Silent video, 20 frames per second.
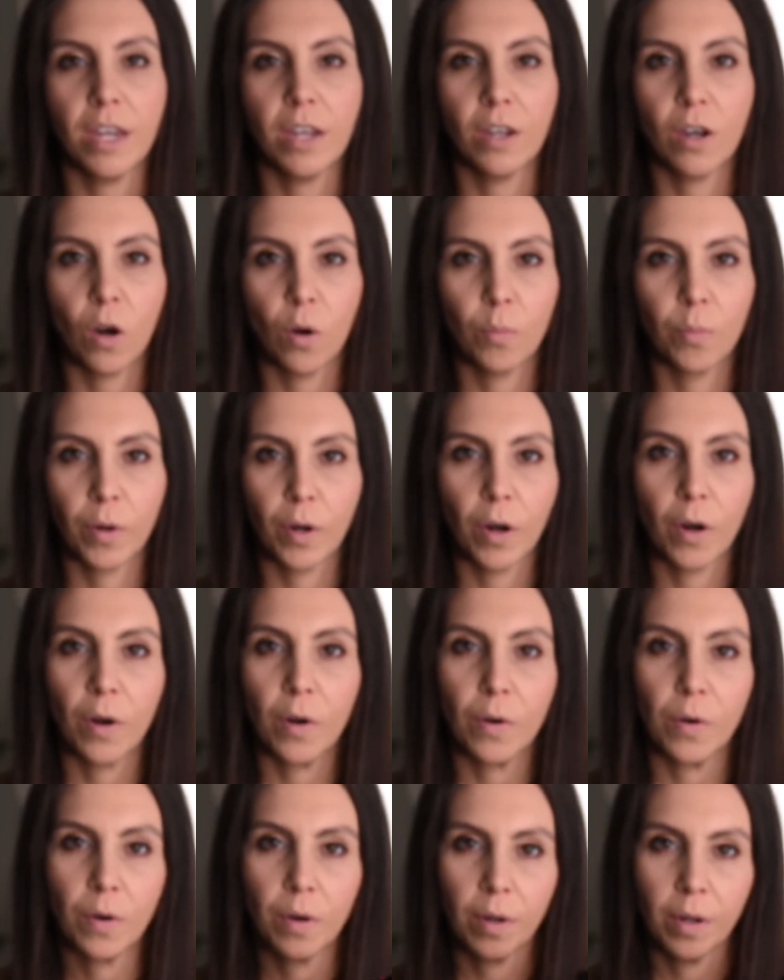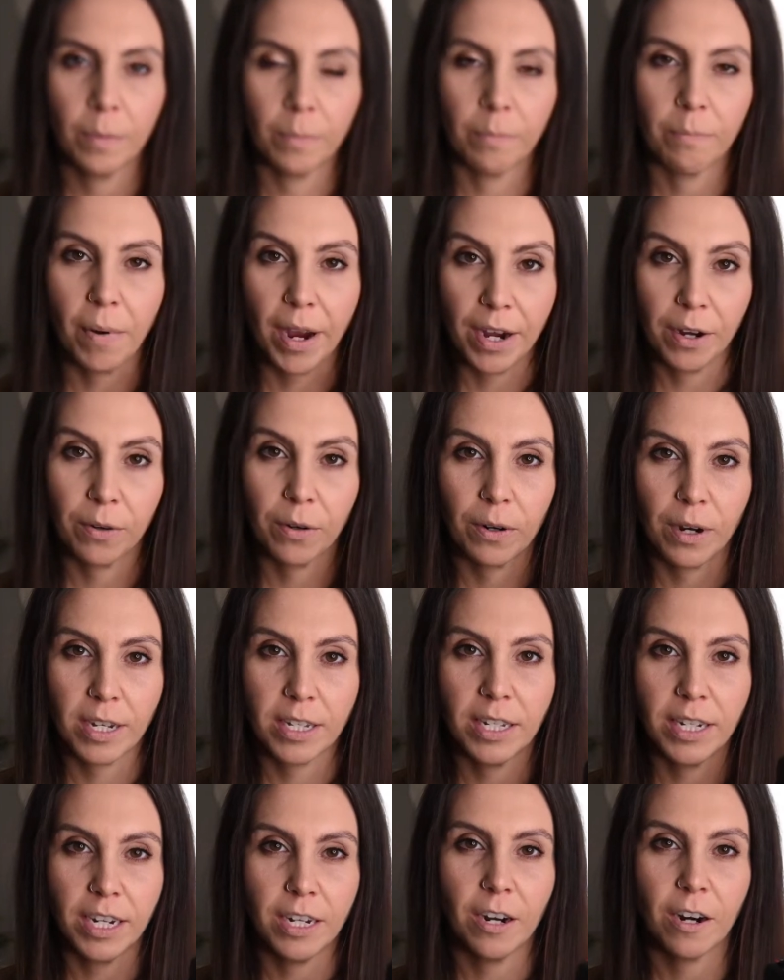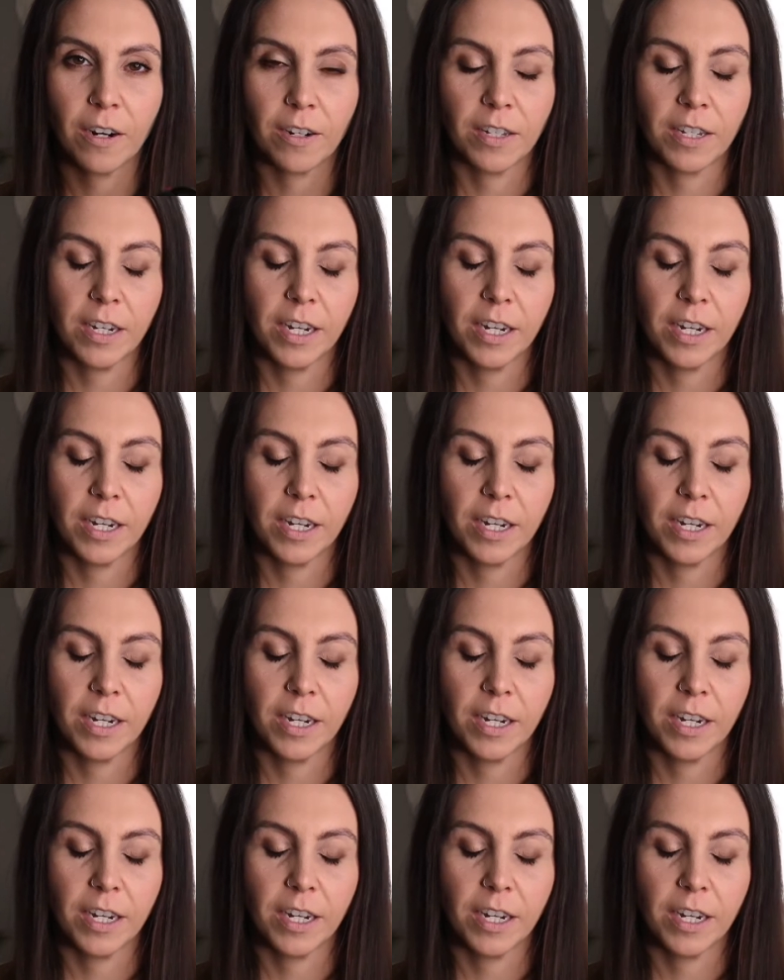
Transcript: GoPro micro SD cards